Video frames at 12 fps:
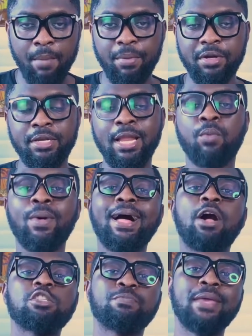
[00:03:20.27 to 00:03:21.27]
But now,
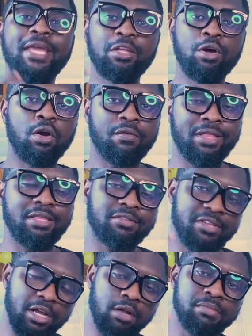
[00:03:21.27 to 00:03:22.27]
while I was making all of that, the
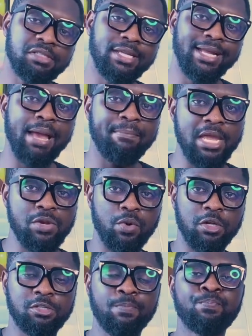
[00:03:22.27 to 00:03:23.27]
second mistake I made
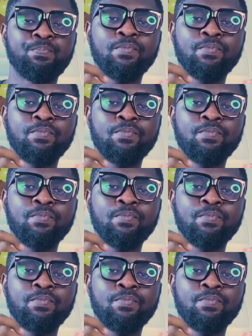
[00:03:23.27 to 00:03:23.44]
was